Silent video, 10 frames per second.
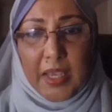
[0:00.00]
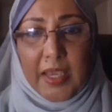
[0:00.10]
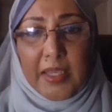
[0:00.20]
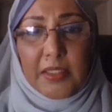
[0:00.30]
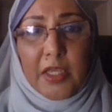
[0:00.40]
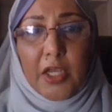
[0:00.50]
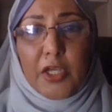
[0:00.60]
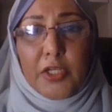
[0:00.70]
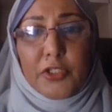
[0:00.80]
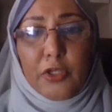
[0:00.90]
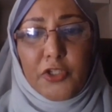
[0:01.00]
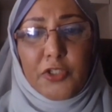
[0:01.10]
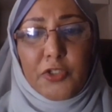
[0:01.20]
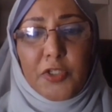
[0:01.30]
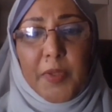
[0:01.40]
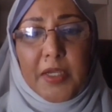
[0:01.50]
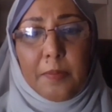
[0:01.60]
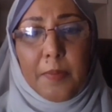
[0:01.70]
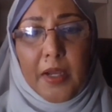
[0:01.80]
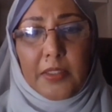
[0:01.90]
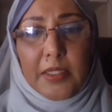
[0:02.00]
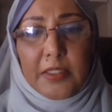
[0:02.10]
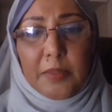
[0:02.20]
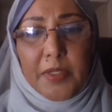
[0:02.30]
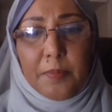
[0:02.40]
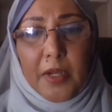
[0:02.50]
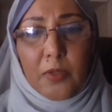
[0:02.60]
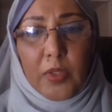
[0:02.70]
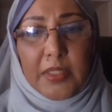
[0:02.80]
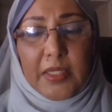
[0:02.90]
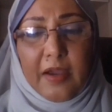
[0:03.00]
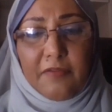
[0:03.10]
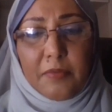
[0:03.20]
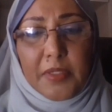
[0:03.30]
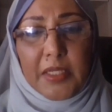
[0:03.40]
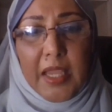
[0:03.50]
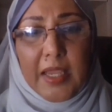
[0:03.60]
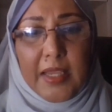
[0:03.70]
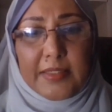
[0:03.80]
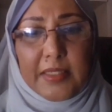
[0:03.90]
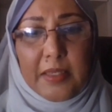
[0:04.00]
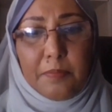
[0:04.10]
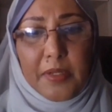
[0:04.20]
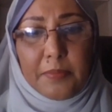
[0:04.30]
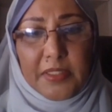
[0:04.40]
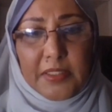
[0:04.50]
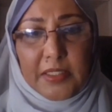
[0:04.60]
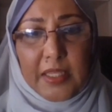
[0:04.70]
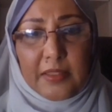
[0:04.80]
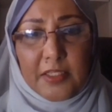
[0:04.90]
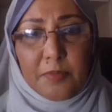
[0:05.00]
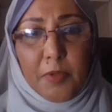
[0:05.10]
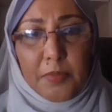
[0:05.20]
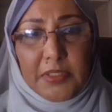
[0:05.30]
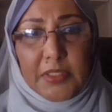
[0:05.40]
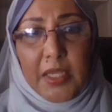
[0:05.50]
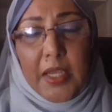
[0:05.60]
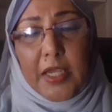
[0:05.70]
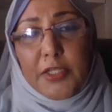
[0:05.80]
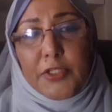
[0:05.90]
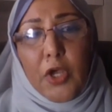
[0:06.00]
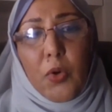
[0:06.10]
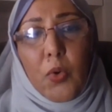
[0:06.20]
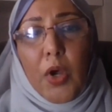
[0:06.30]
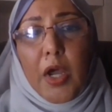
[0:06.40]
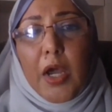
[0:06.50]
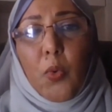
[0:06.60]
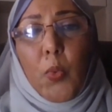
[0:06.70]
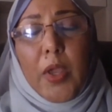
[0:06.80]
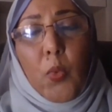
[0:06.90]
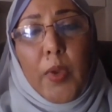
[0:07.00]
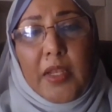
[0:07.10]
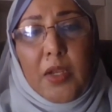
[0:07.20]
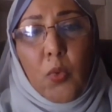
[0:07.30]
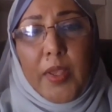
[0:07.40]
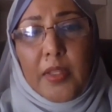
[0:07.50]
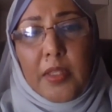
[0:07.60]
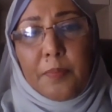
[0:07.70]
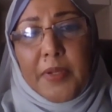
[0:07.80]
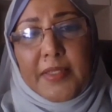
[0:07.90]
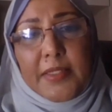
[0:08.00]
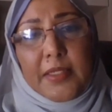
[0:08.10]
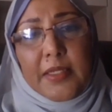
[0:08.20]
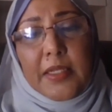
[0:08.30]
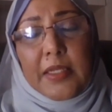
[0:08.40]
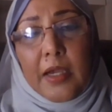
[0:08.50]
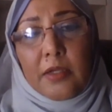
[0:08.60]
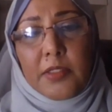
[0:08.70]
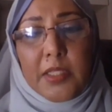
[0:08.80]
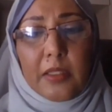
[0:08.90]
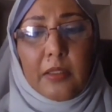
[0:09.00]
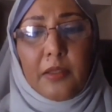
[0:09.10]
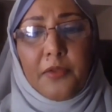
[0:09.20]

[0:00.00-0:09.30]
where we're at. So just to speak about a little bit about what the government has implemented at this moment. So when the president announced